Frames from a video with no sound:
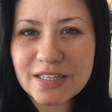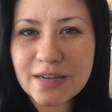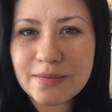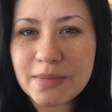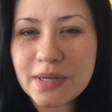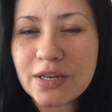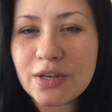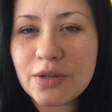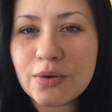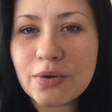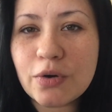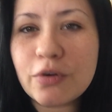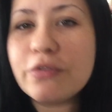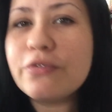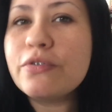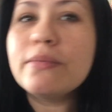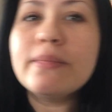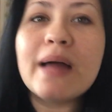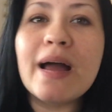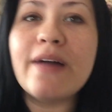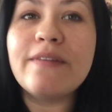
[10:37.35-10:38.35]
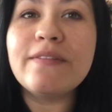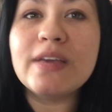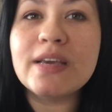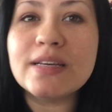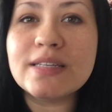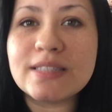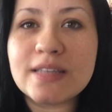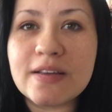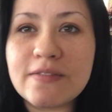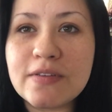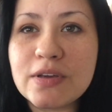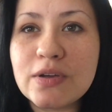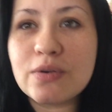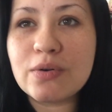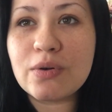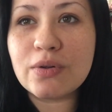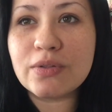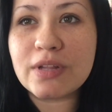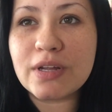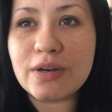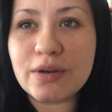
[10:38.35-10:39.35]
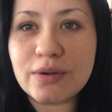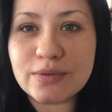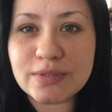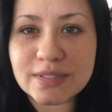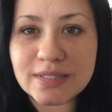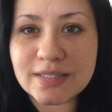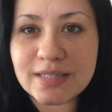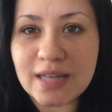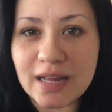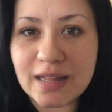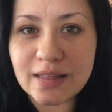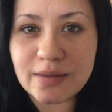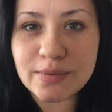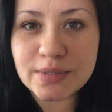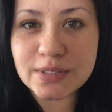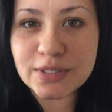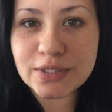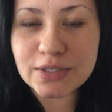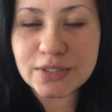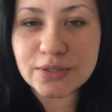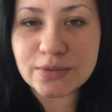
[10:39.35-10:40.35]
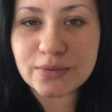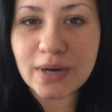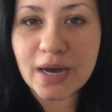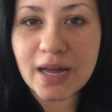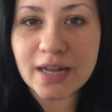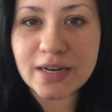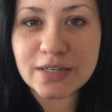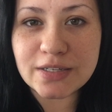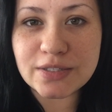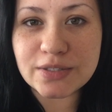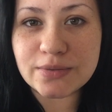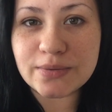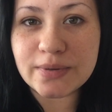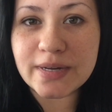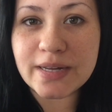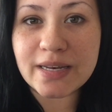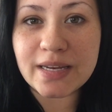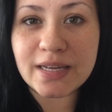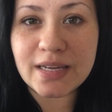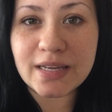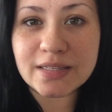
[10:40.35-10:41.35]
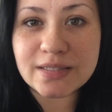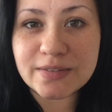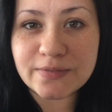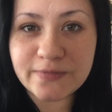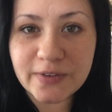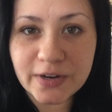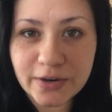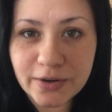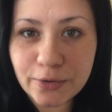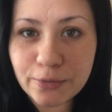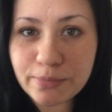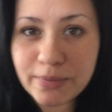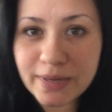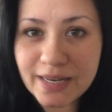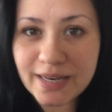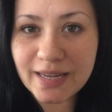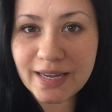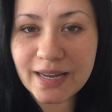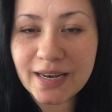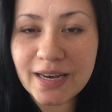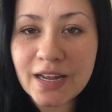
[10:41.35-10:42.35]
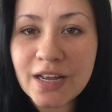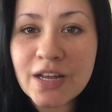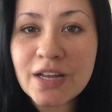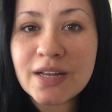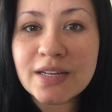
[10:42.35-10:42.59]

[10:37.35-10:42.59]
I mean, you go from having a seven-year-old that knows exactly what to do, how to do it, he's very obedient,